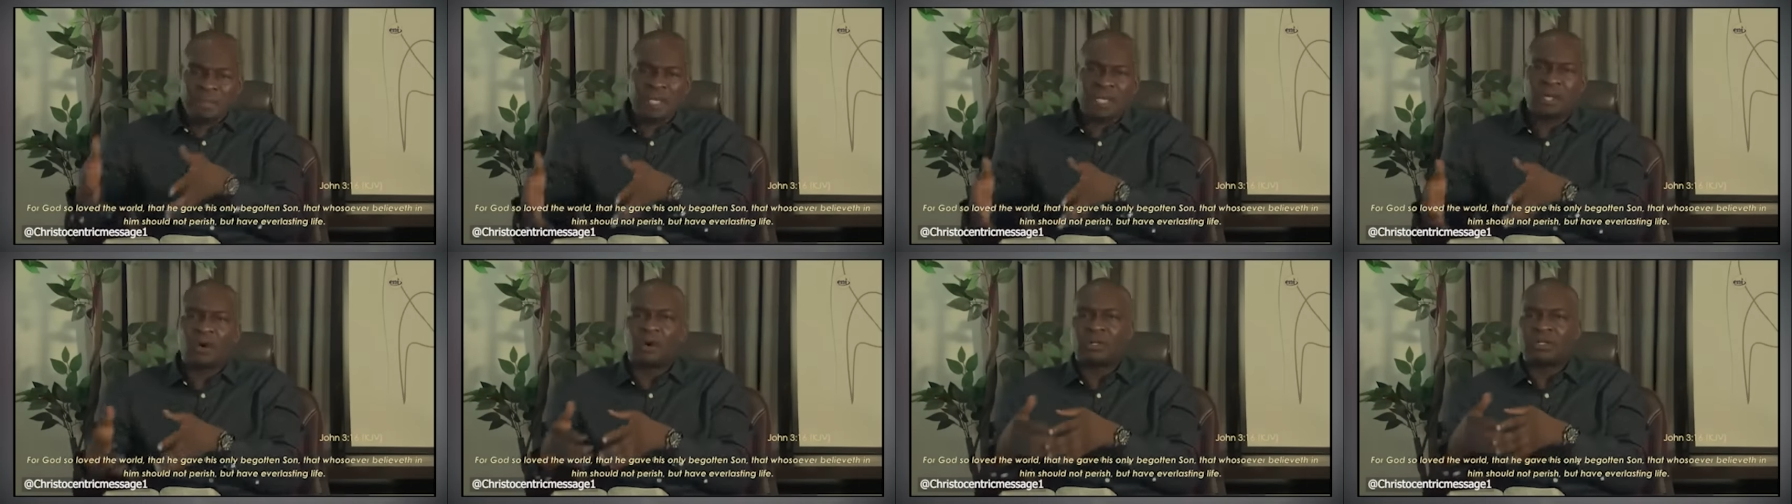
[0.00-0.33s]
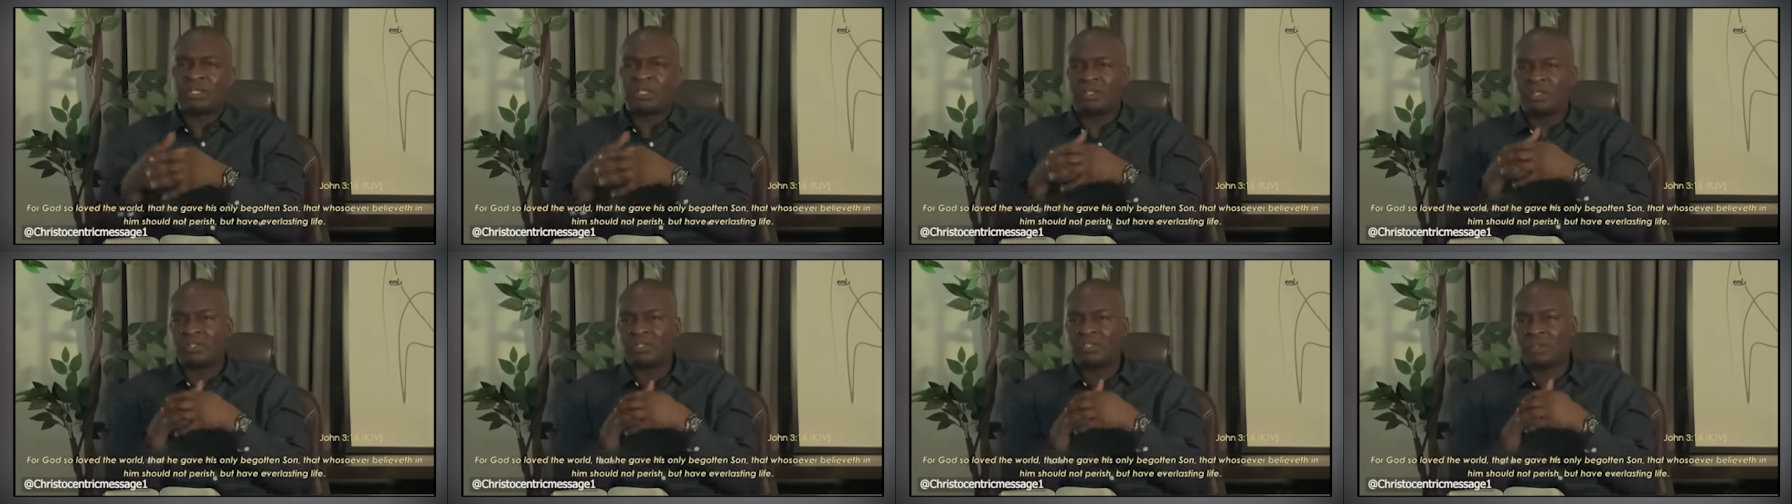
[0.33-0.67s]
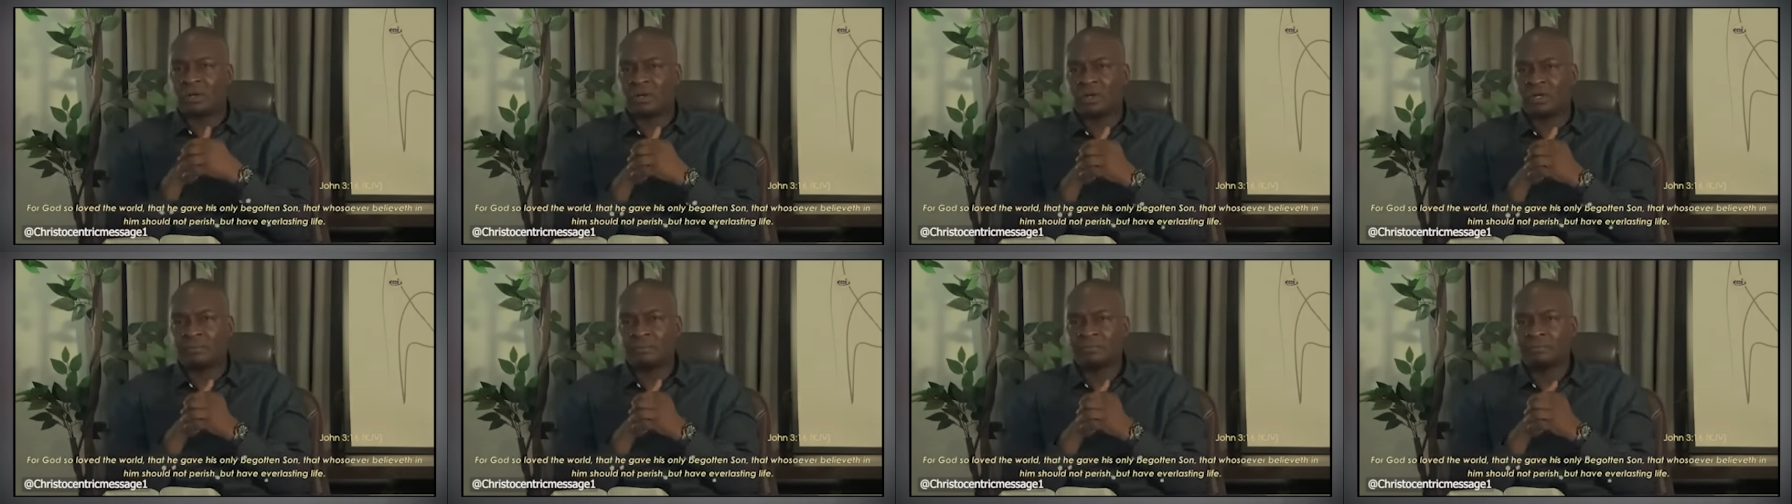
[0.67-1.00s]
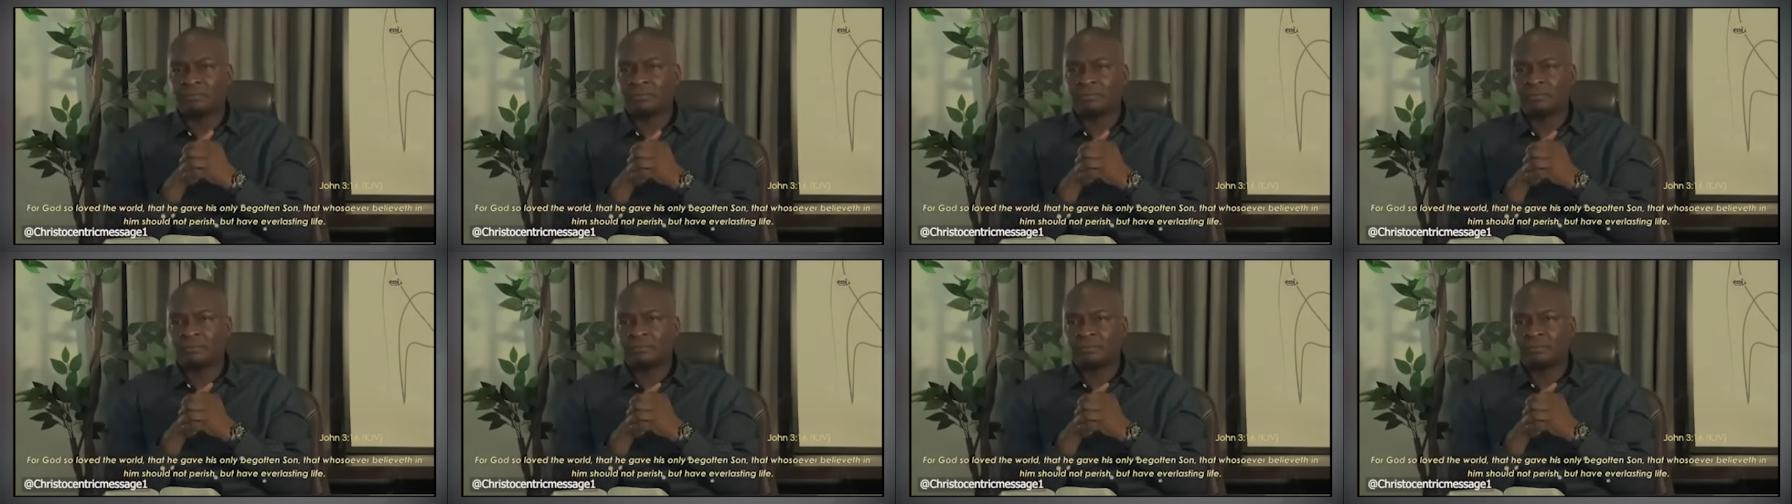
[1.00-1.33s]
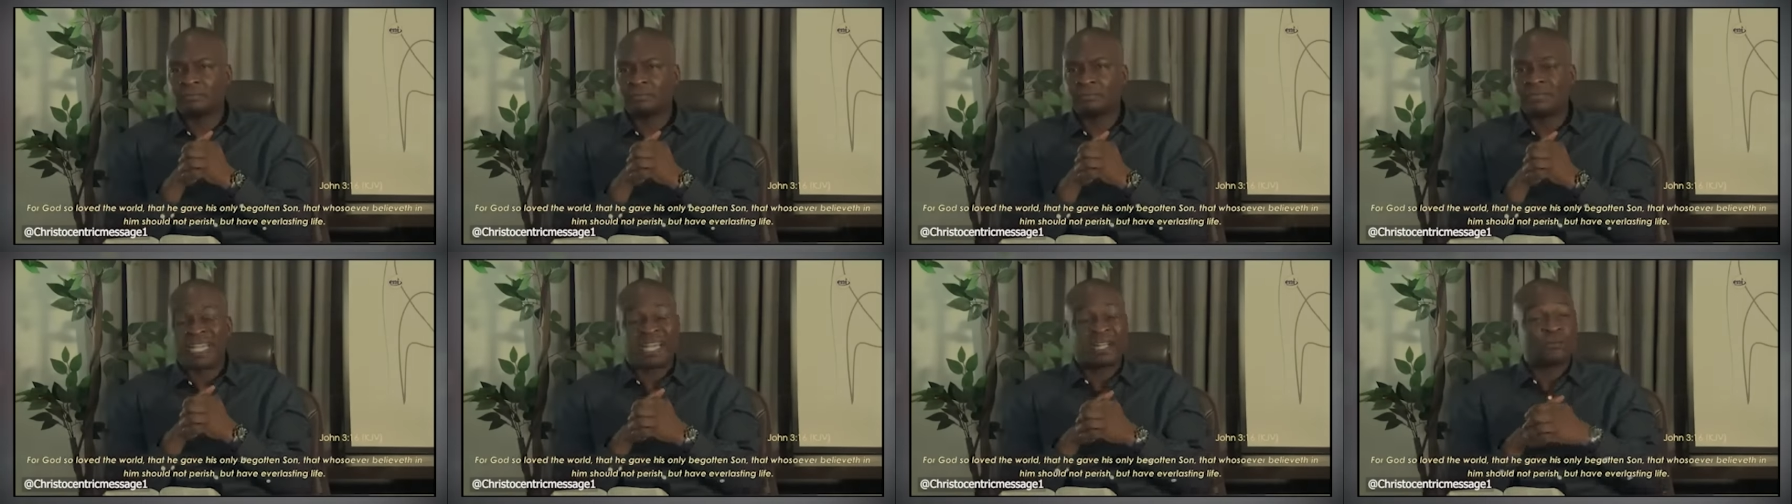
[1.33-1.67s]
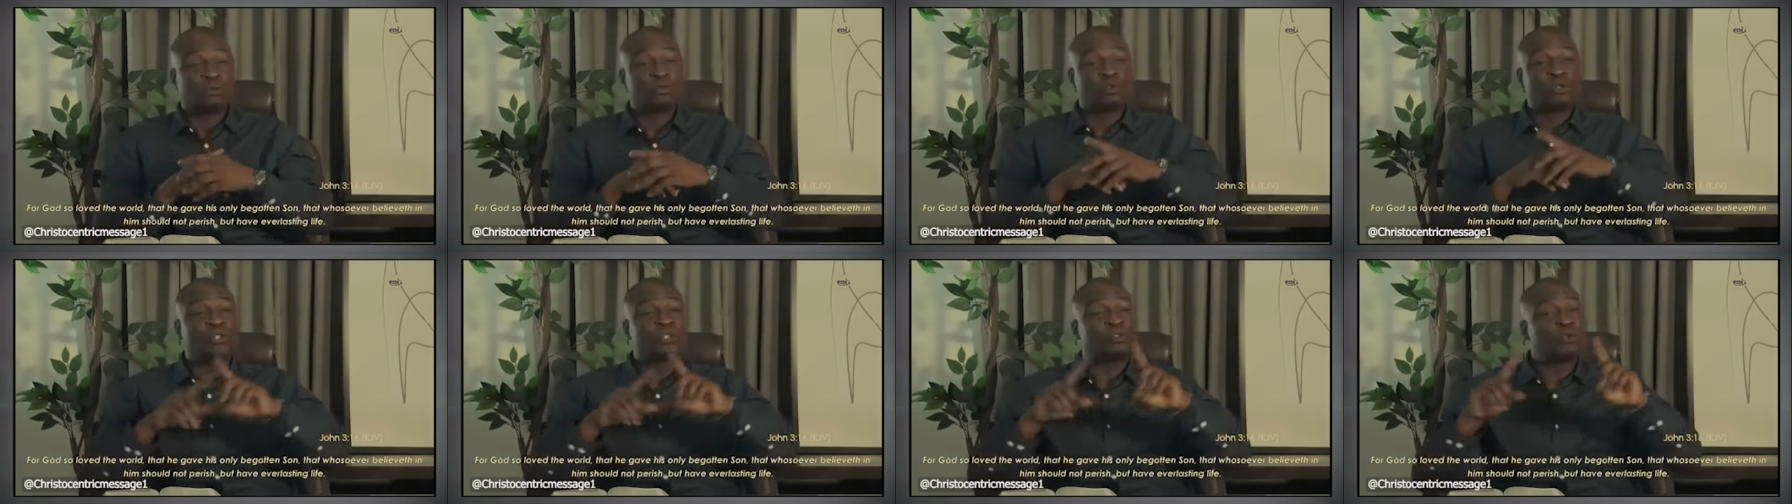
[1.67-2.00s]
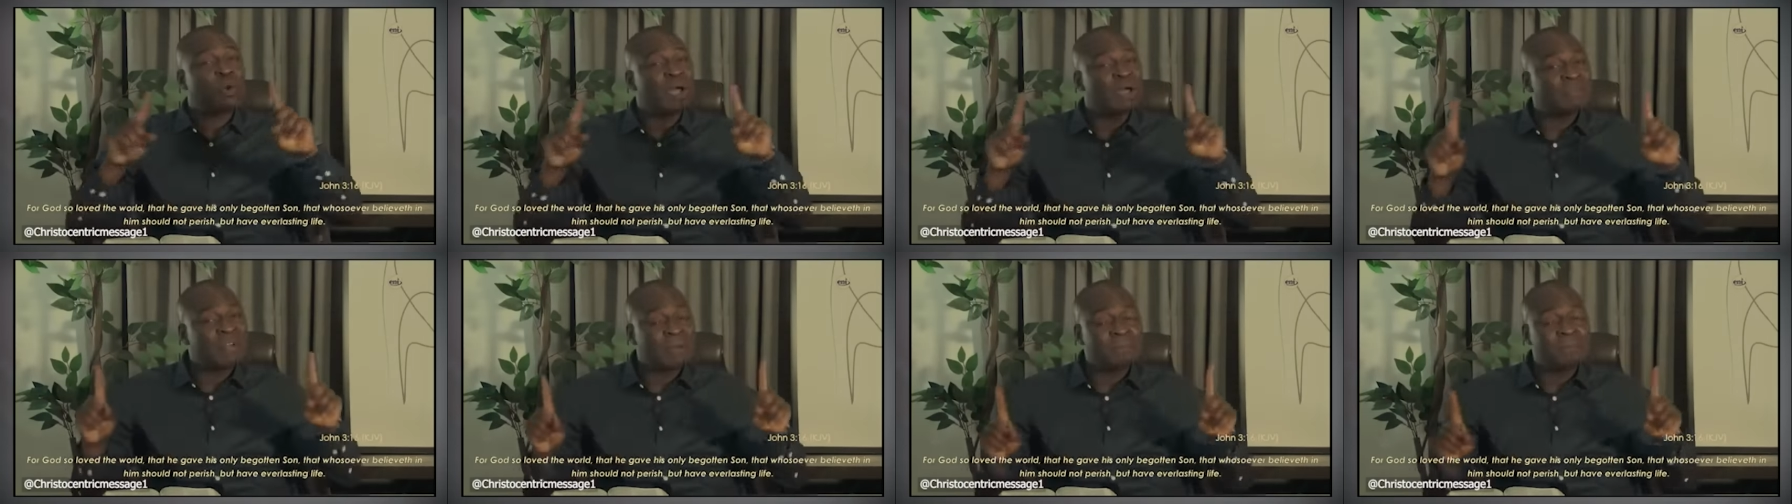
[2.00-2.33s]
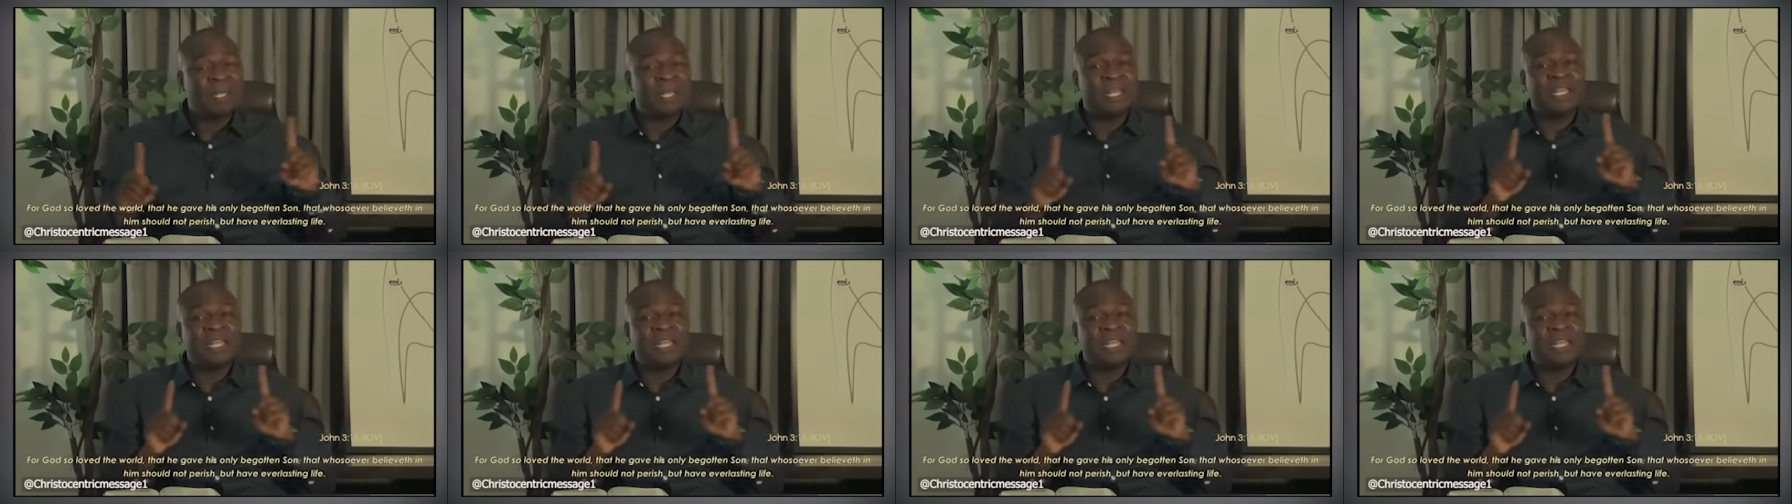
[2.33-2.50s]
begotten Son. That whosoever